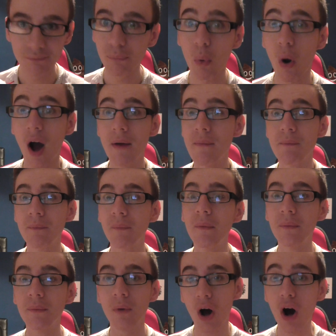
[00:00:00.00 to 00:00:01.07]
Why?
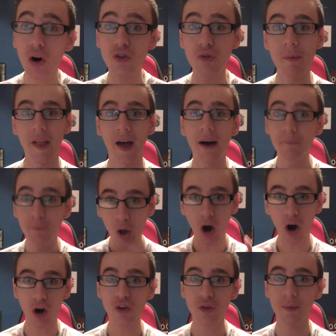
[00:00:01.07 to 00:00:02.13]
Answer me that.
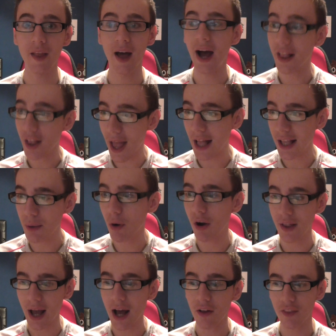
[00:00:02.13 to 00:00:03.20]
Answer me that. And
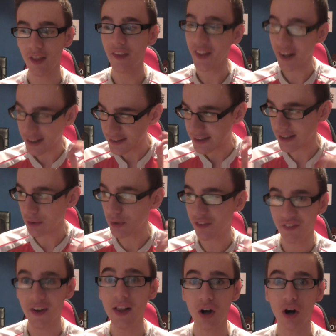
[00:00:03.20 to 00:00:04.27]
anyone out there that can still
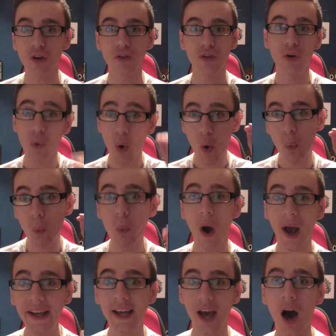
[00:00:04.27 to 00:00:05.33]
defend Arsenal,
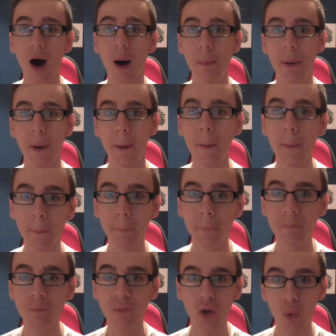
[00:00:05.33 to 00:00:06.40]
wake up.
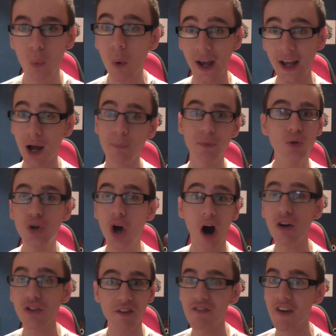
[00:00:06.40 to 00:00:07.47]
Wake up, you
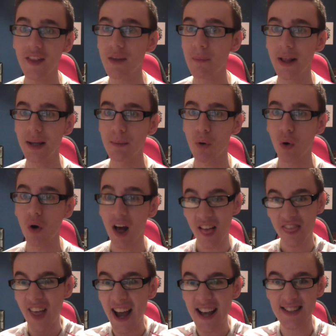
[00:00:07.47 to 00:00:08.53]
can't defend them anymore.
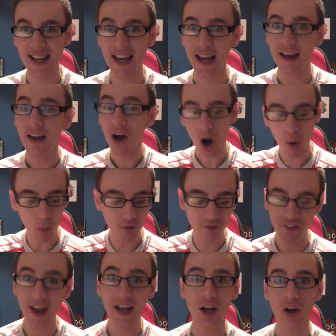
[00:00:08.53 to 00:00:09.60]
That is it. I
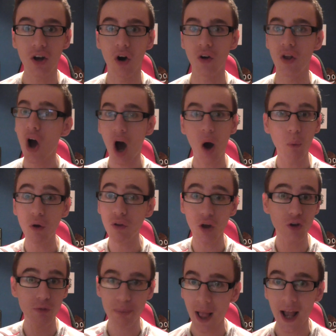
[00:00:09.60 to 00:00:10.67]
want Wenger gone. I want
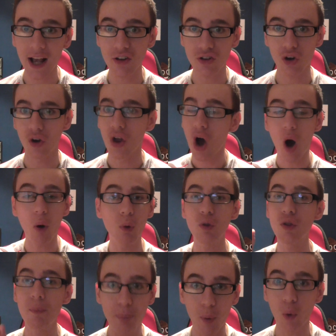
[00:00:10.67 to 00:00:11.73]
those players gone. I
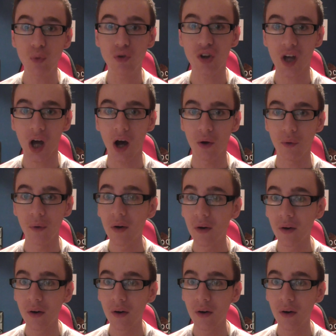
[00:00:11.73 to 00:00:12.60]
want the ball to go.